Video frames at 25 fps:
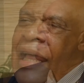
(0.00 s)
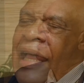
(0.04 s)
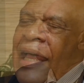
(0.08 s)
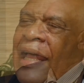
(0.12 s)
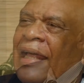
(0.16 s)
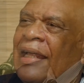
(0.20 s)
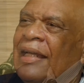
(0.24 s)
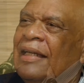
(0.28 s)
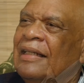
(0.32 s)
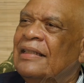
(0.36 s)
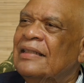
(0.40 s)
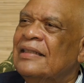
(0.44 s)

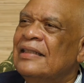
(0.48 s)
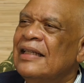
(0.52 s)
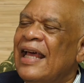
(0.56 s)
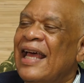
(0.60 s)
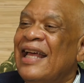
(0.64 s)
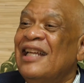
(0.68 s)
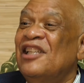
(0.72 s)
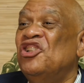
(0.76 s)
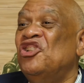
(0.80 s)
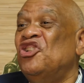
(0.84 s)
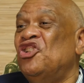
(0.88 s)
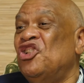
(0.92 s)
and
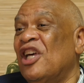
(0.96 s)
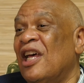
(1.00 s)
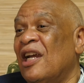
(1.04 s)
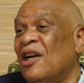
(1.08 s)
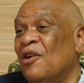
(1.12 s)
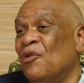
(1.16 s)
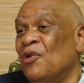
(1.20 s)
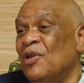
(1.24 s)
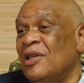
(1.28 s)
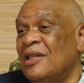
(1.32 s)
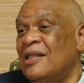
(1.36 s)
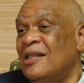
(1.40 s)

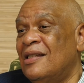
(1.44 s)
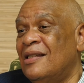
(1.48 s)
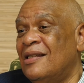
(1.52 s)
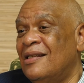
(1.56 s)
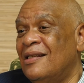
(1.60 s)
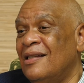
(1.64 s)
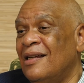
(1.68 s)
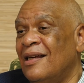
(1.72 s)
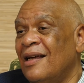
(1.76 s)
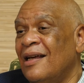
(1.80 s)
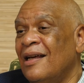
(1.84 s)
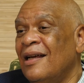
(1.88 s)

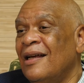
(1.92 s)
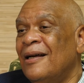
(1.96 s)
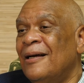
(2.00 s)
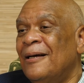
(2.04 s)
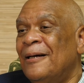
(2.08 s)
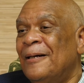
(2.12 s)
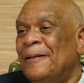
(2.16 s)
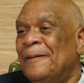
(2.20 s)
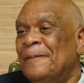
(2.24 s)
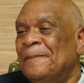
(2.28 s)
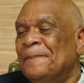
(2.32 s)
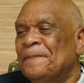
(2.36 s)
generous.
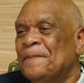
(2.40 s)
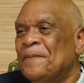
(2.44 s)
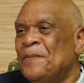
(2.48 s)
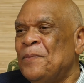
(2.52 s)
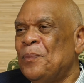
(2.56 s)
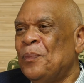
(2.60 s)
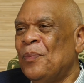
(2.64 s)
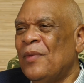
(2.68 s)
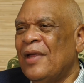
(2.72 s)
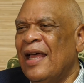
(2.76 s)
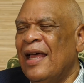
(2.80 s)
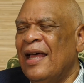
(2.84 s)

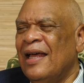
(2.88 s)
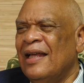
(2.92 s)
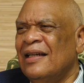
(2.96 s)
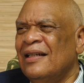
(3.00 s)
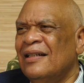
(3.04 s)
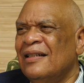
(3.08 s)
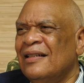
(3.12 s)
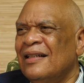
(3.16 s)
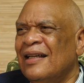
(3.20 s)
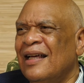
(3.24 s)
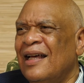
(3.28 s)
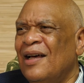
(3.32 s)

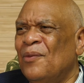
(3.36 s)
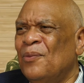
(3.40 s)
And